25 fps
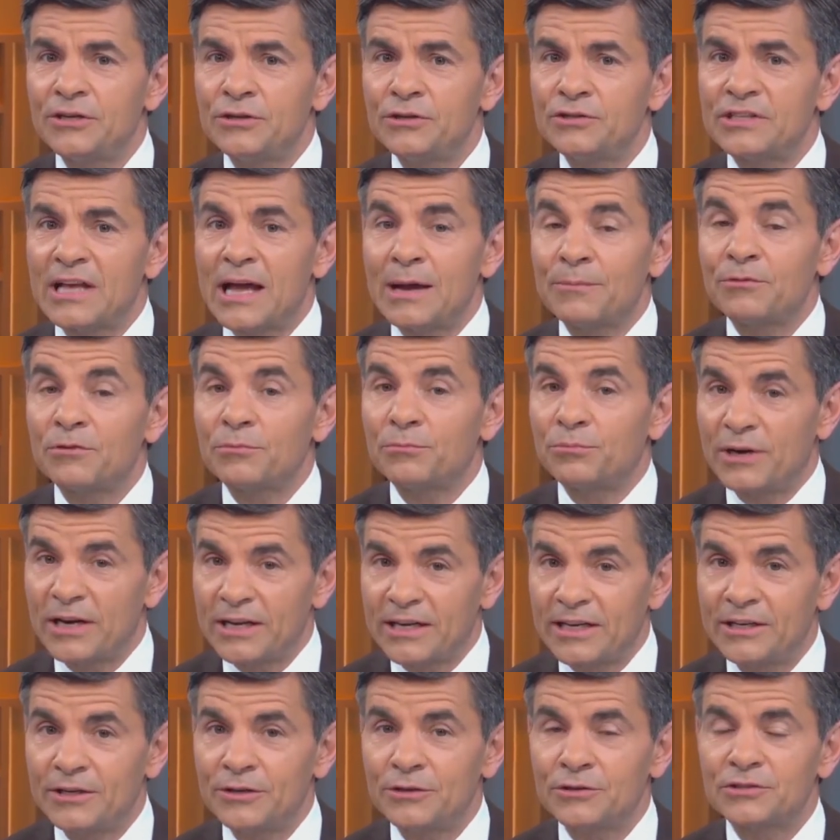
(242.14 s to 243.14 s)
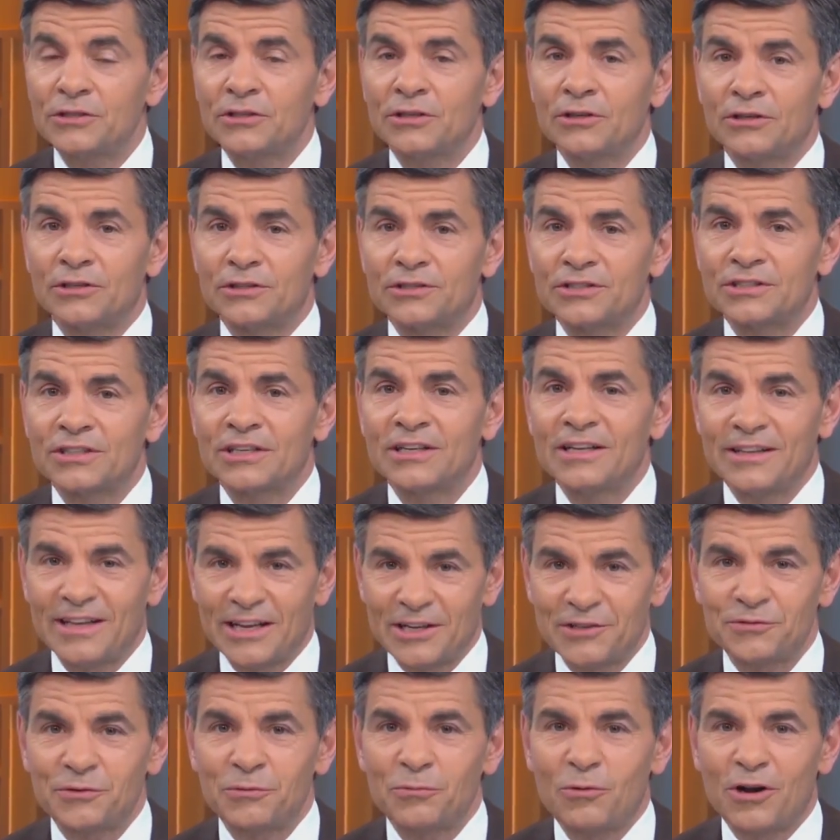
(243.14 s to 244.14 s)
News app for breaking news alerts.
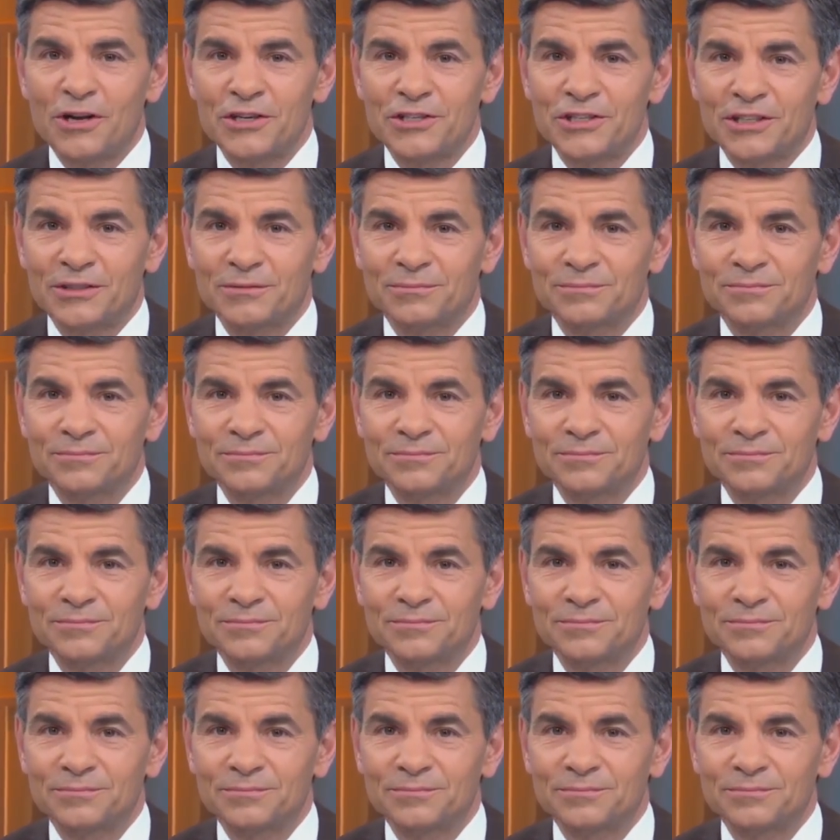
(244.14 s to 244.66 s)
Thanks for watching.